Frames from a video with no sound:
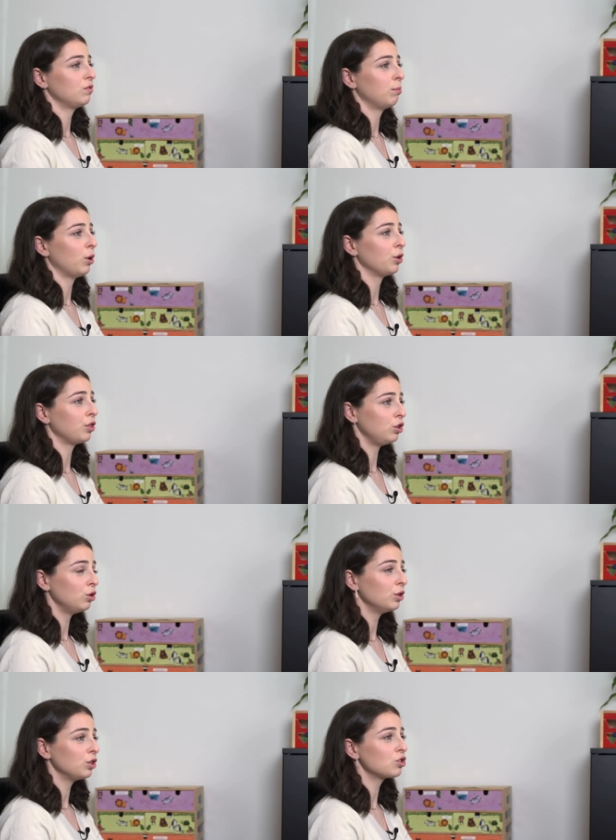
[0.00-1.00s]
for both
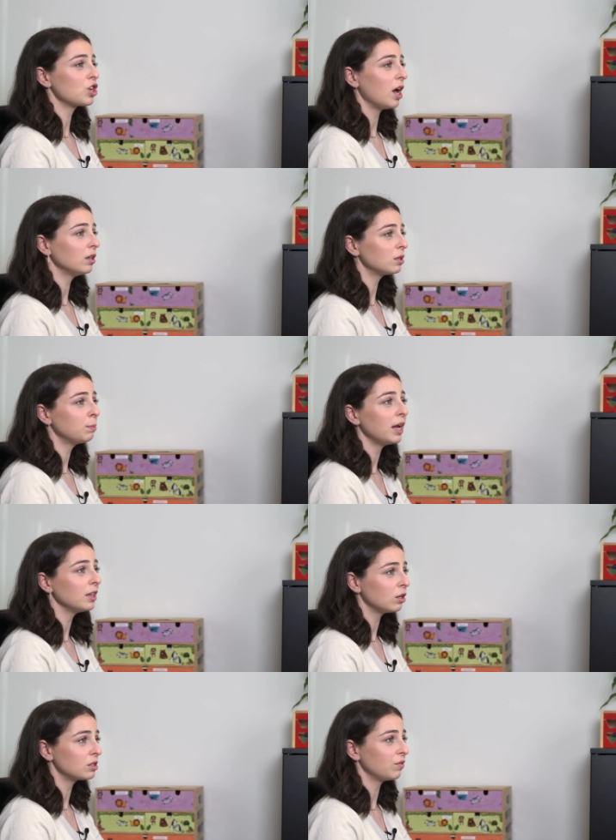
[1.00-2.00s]
you and your child to
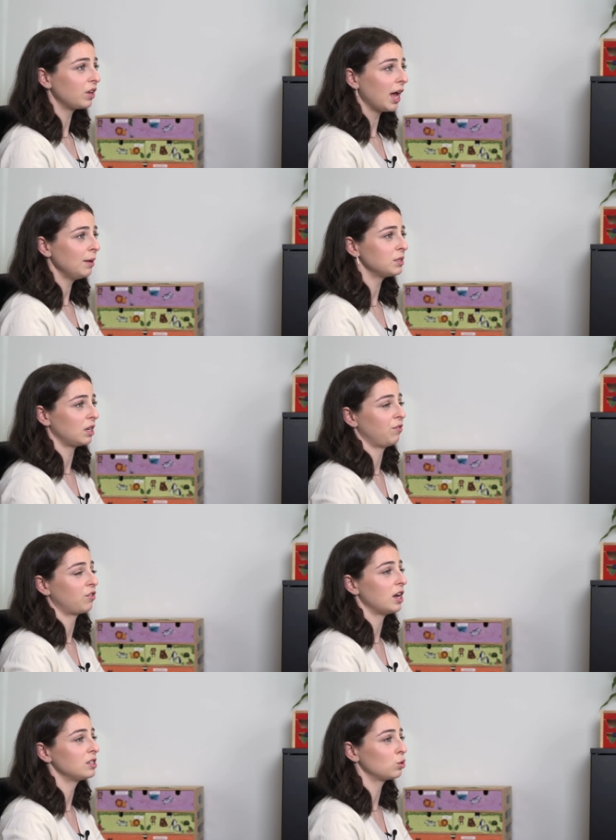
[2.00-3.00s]
play lots of games and
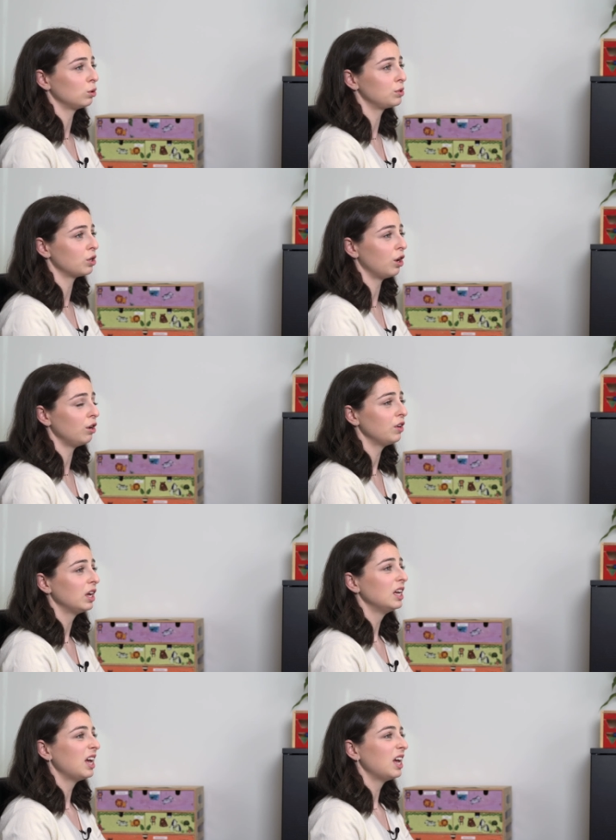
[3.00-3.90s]
for us to observe,